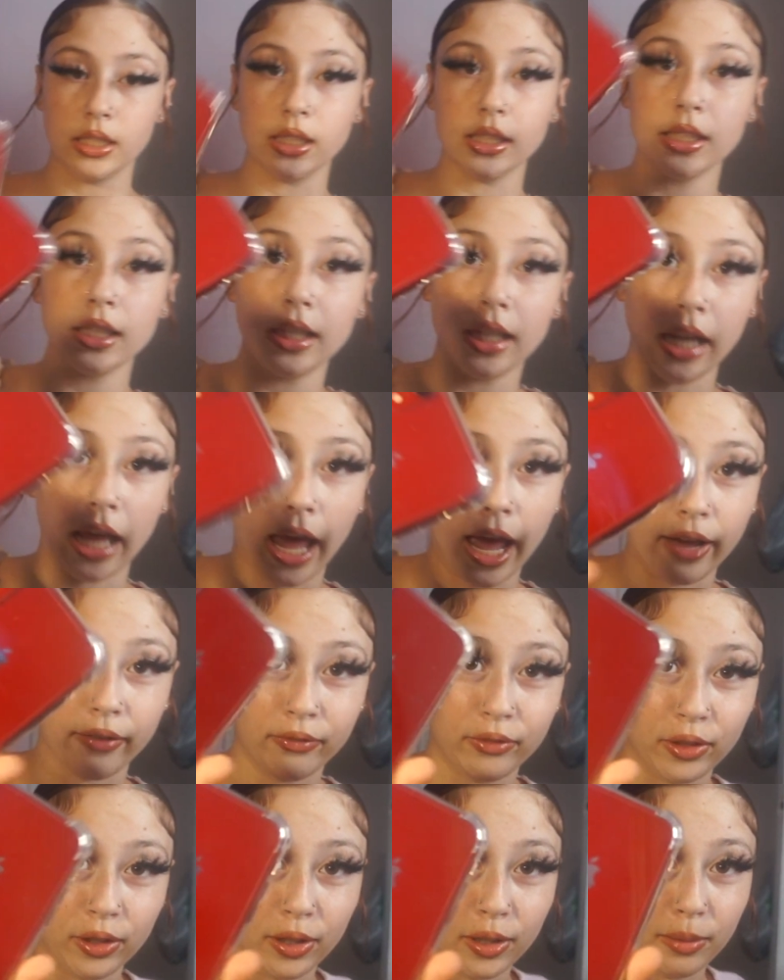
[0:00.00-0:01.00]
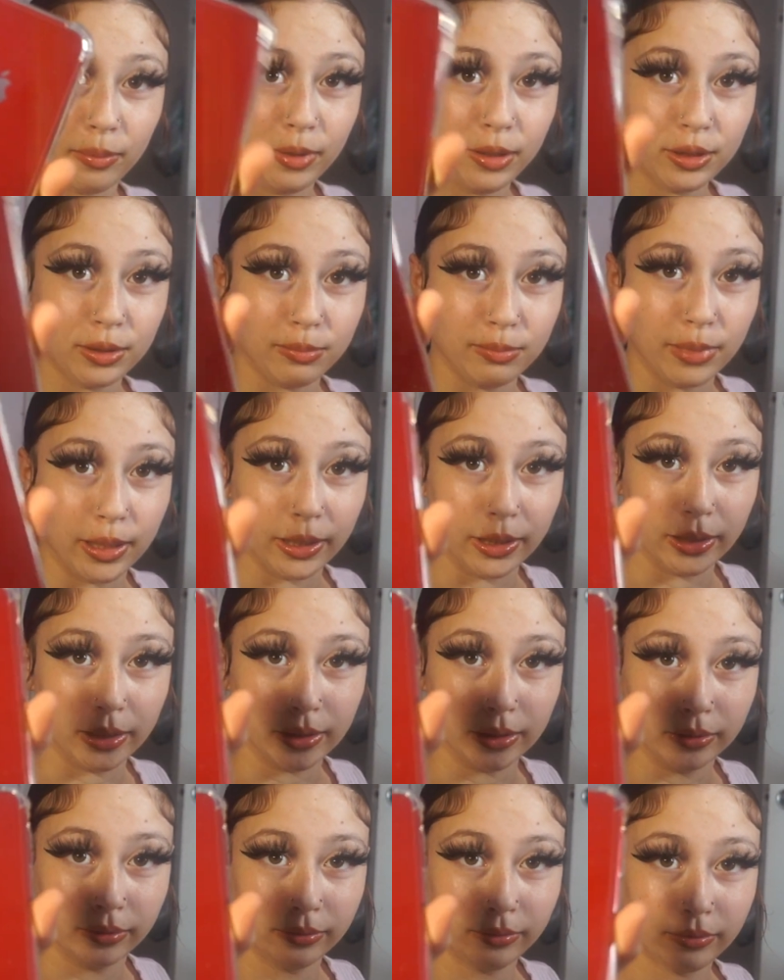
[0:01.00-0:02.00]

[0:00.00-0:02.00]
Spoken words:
is it after. Much better.